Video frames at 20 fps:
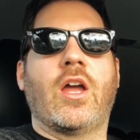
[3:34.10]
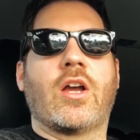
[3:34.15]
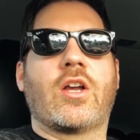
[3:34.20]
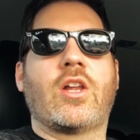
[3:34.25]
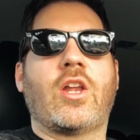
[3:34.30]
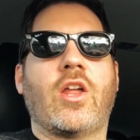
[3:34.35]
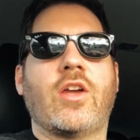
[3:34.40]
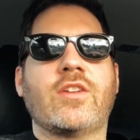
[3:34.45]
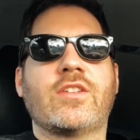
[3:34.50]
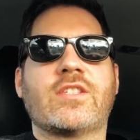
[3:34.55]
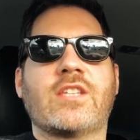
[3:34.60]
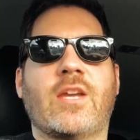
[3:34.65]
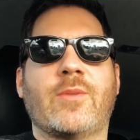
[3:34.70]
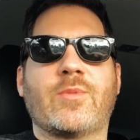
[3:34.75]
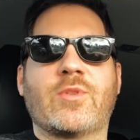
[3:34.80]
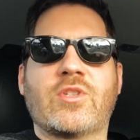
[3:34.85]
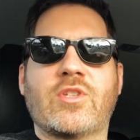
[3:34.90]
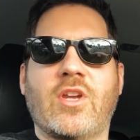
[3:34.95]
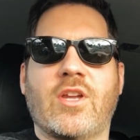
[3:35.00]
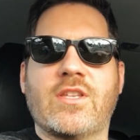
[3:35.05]
close-up
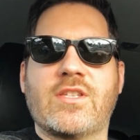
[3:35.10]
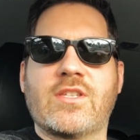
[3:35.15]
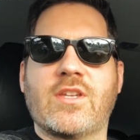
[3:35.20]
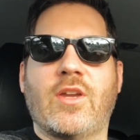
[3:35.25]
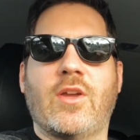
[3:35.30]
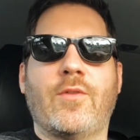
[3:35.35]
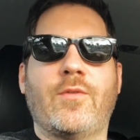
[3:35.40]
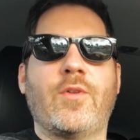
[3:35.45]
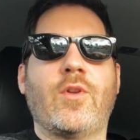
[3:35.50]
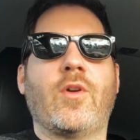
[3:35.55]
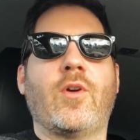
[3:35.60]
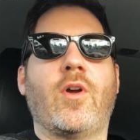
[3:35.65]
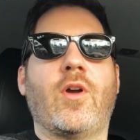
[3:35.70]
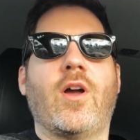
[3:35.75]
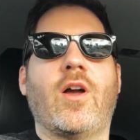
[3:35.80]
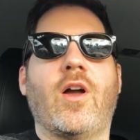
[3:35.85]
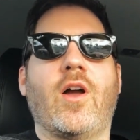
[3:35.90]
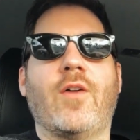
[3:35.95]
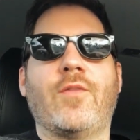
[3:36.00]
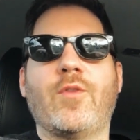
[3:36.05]
shots of your
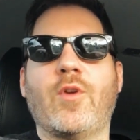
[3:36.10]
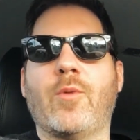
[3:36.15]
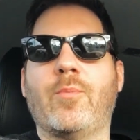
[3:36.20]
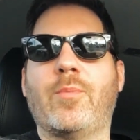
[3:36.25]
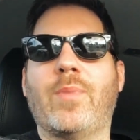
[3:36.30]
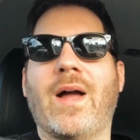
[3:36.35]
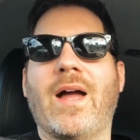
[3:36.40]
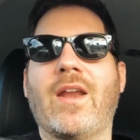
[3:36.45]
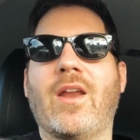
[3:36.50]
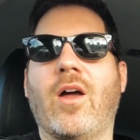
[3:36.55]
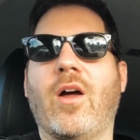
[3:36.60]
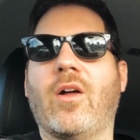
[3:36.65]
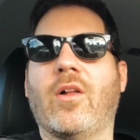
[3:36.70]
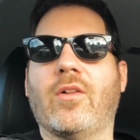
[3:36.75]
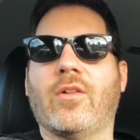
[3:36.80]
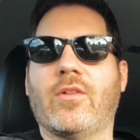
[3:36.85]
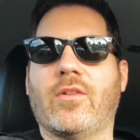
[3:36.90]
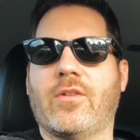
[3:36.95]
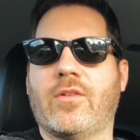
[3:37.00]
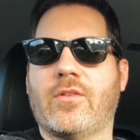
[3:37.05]

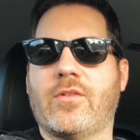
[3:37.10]
butthole.